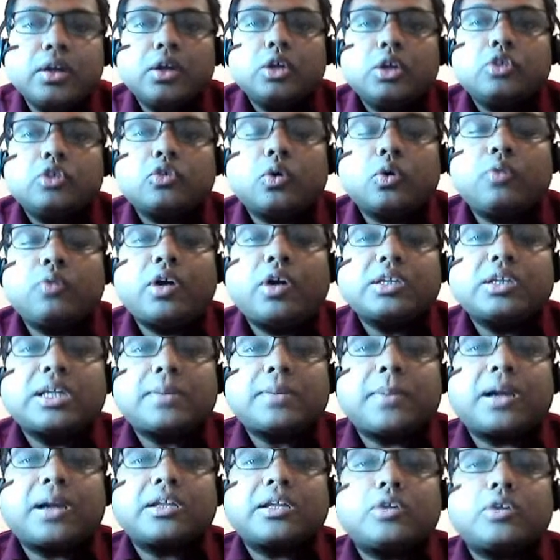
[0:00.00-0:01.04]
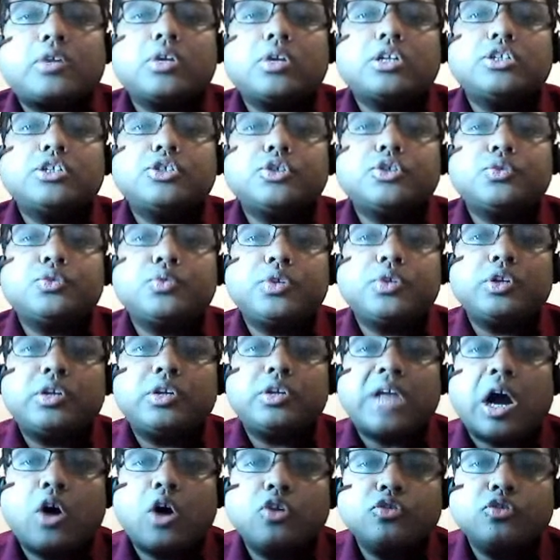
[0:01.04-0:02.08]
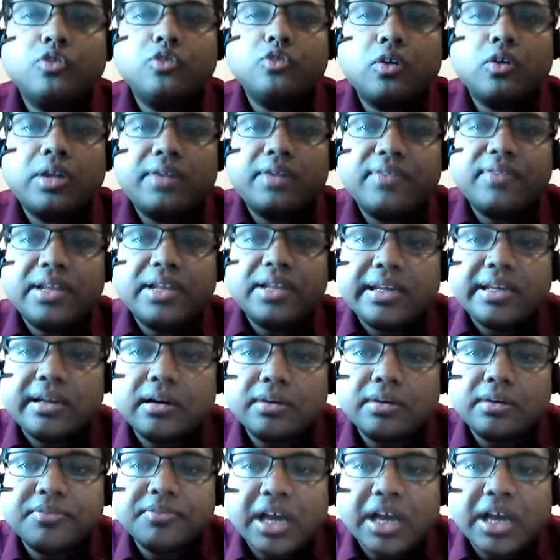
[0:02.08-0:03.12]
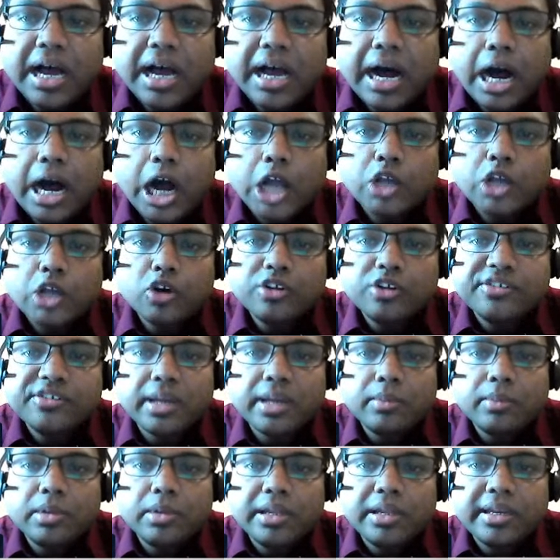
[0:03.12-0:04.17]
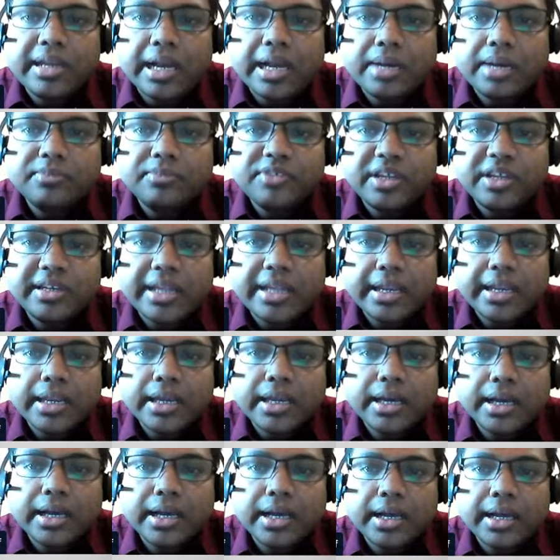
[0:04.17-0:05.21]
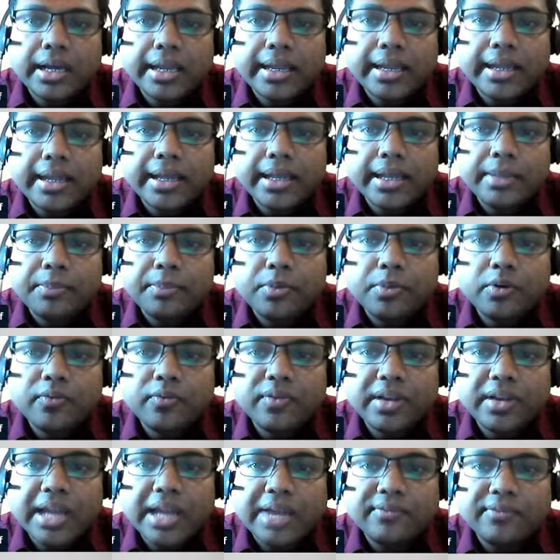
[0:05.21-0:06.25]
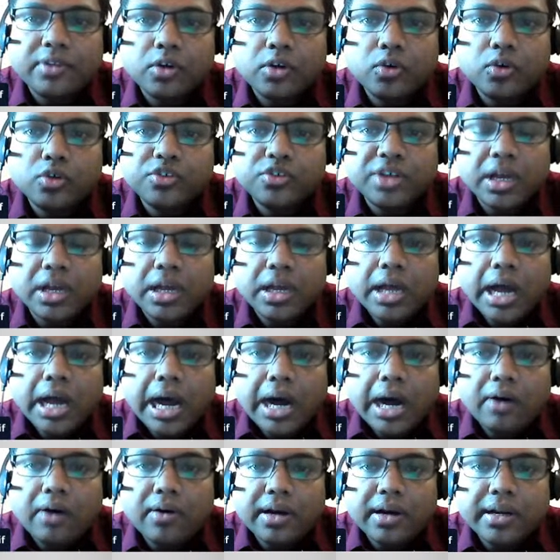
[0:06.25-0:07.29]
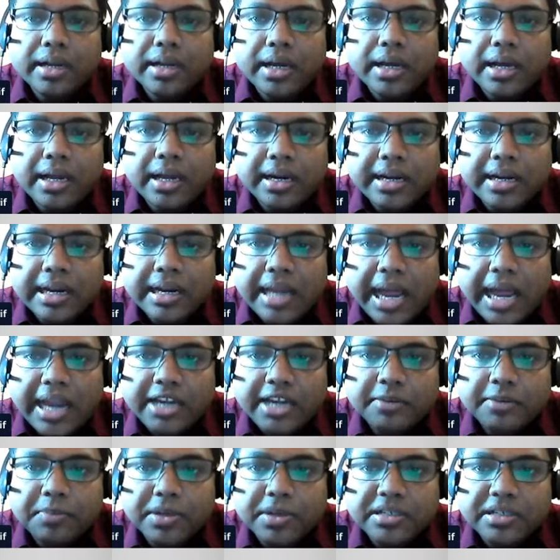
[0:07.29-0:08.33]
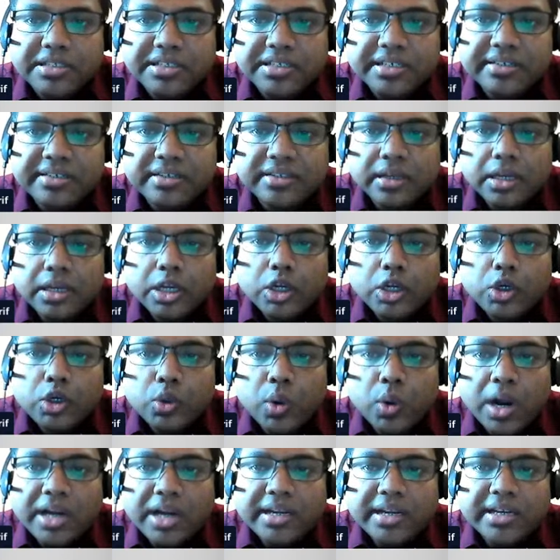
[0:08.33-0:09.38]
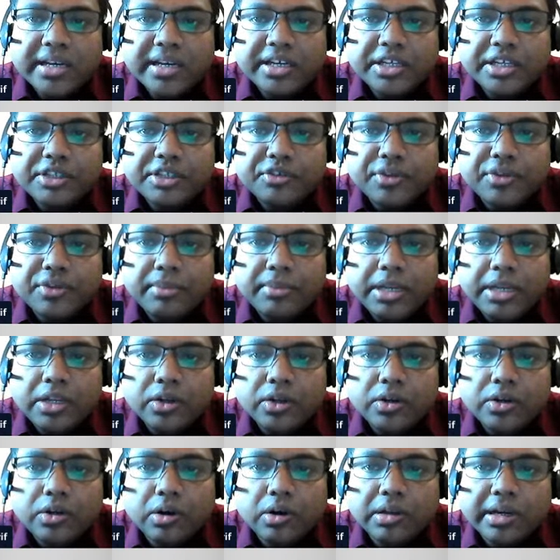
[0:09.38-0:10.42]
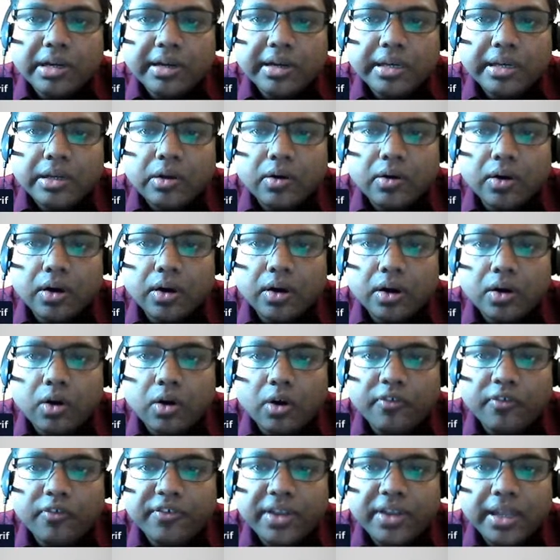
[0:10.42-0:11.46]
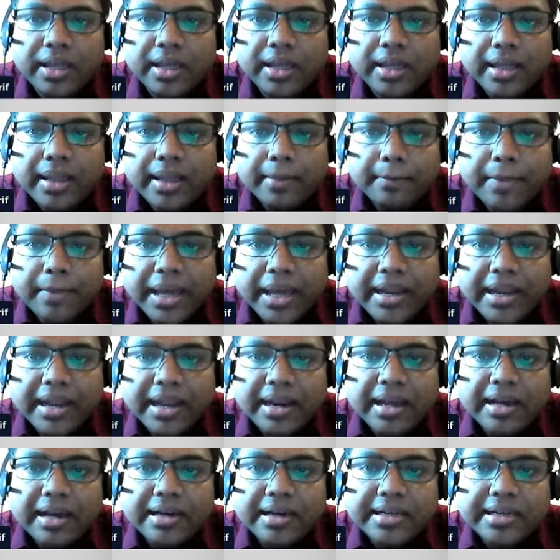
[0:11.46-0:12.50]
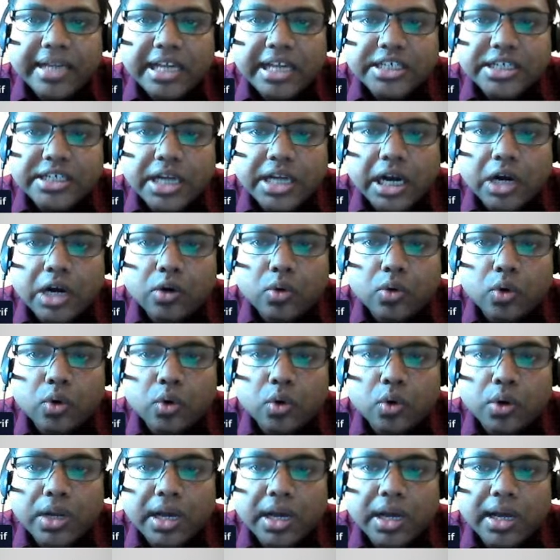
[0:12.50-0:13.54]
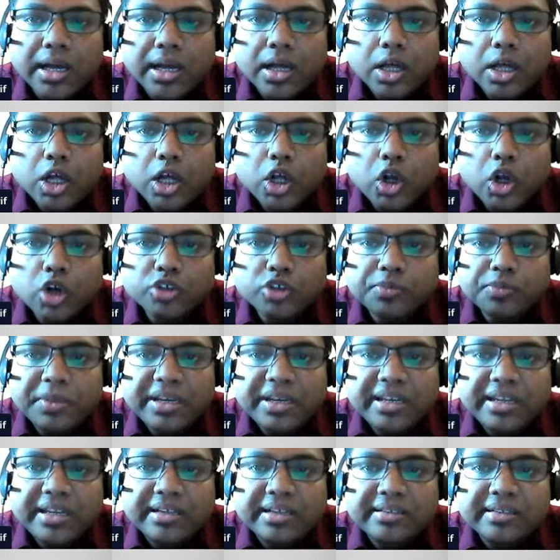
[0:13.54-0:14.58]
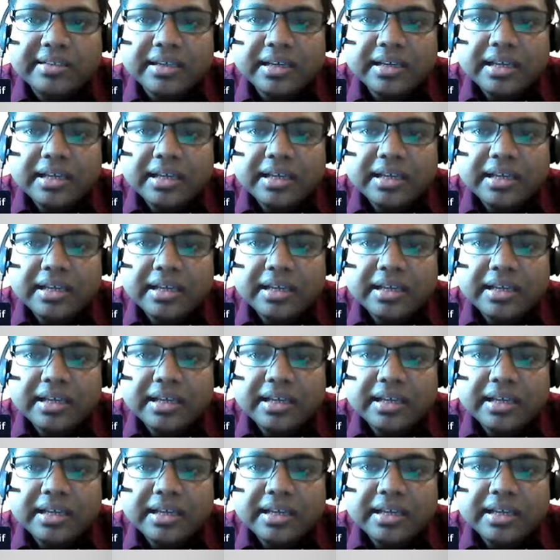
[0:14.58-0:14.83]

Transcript: So for that particular issues, we need household level incomes, high or stable incomes, and the improve livelihoods. Our client purchased $283 million in coffee, banana, cash cow, coconut, cosmetics,